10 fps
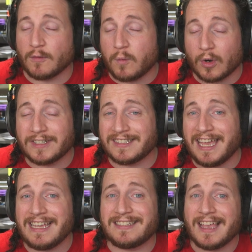the worst
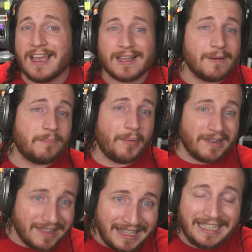case,
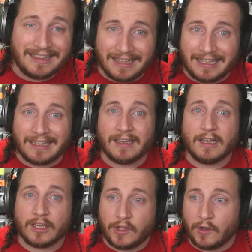completely
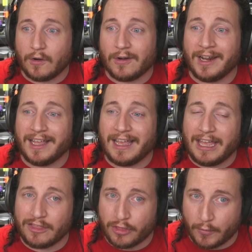cured,
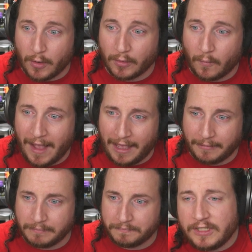and thrown
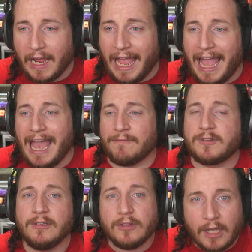away. But you have
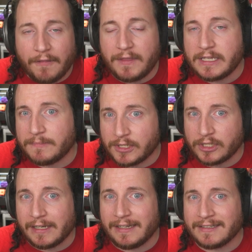to look at these
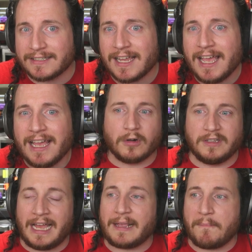machines more
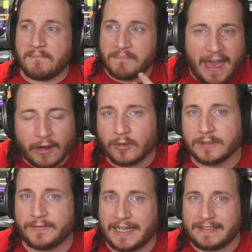like medical
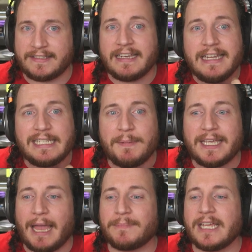devices that need to be
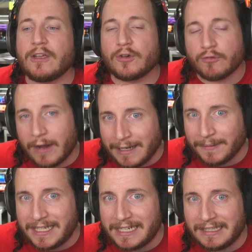kept
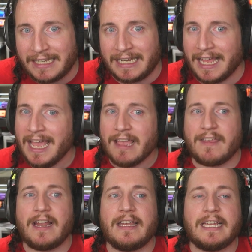incredibly clean,
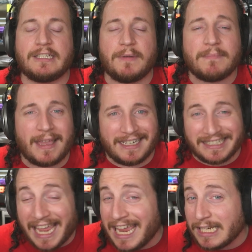they need to be
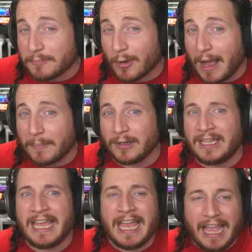maintained
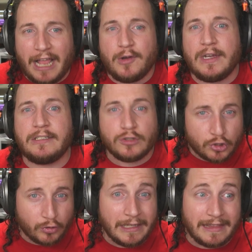properly, and you need to
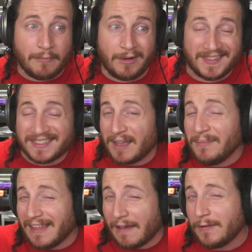treat them with
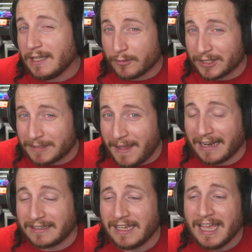some level of respect.